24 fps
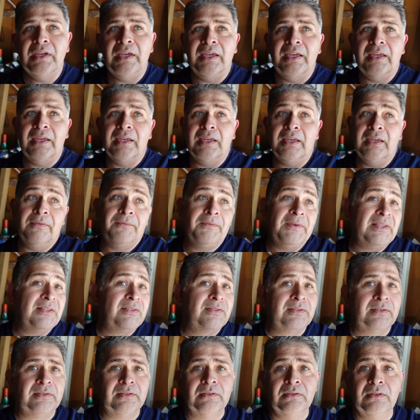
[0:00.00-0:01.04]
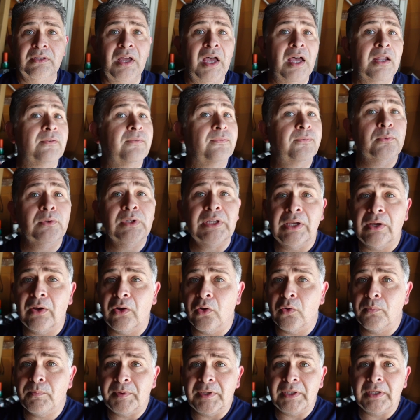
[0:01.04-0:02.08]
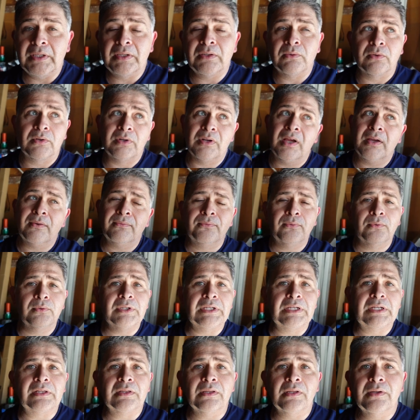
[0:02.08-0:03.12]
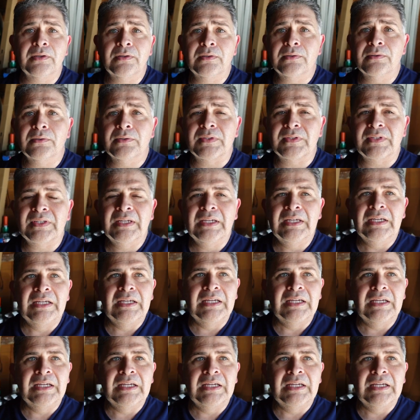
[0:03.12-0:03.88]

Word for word: Uh, if it's not fully open or not fully closed,